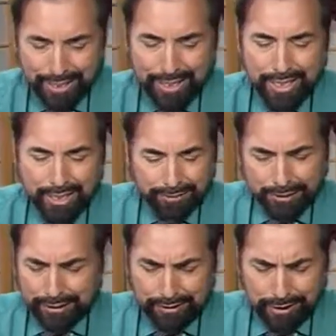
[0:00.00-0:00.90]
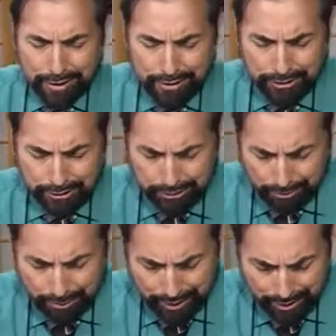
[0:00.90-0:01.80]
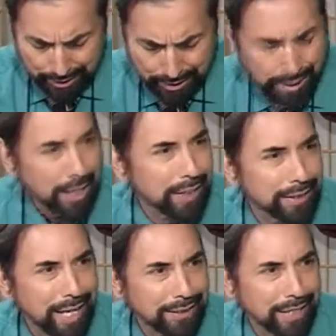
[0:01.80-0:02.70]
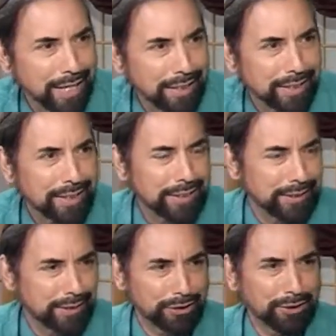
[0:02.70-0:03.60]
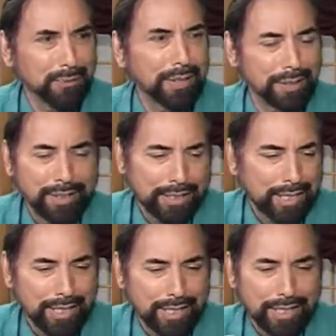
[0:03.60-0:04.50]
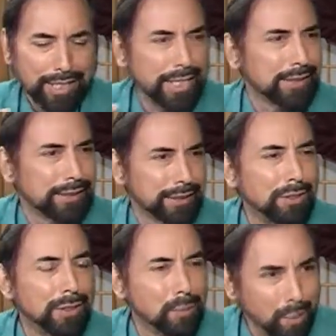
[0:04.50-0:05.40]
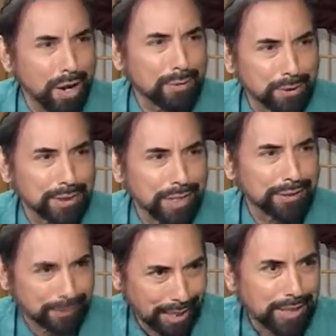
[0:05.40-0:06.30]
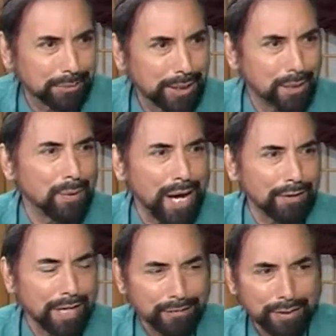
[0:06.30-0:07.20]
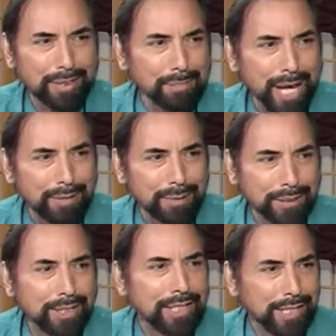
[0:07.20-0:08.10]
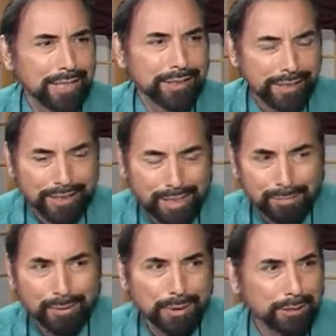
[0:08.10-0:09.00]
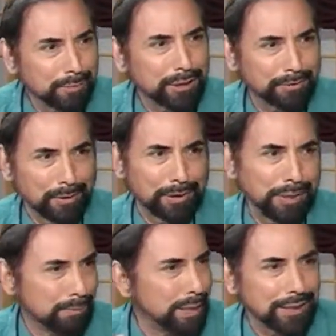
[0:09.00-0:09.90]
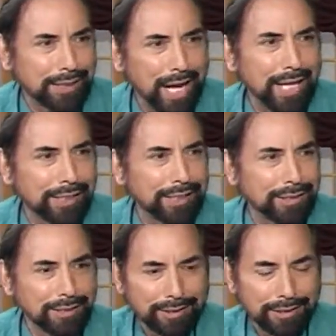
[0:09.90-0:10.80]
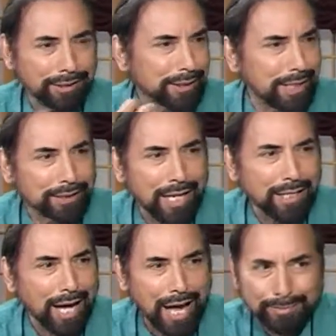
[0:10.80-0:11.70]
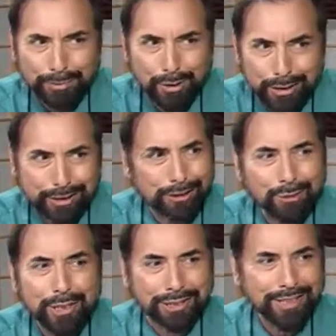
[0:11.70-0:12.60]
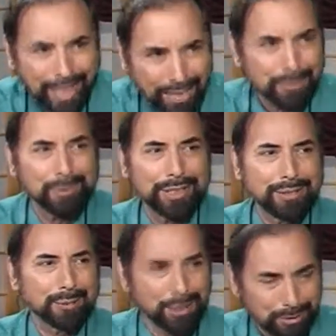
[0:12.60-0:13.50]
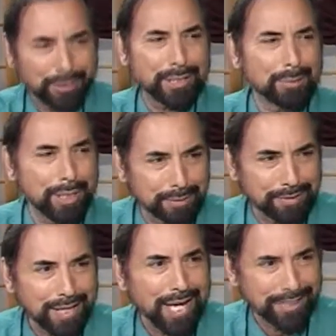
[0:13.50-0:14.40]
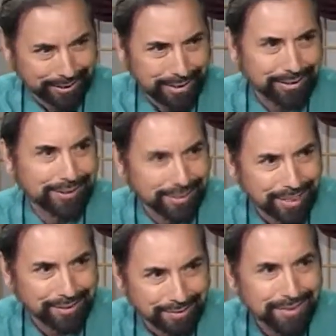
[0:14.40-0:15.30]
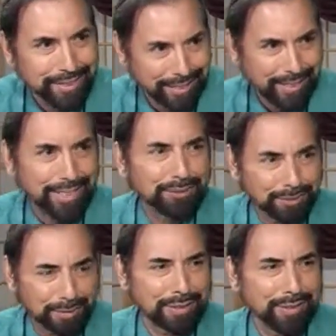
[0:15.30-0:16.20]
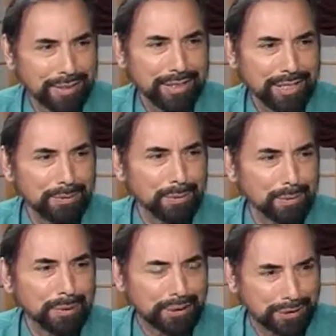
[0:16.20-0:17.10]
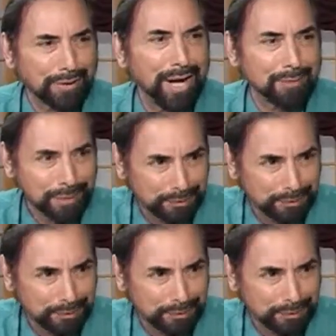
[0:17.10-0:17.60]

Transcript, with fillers: He gives us Yeshua on that day. Yeshua is going to walk with us as we go out. Every commandment in, in Hebrew is mitzvot. It means God says, I'm going to do it together with you. When you do a commandment of God, He does it together. It's from the, the Hebrew word savah, which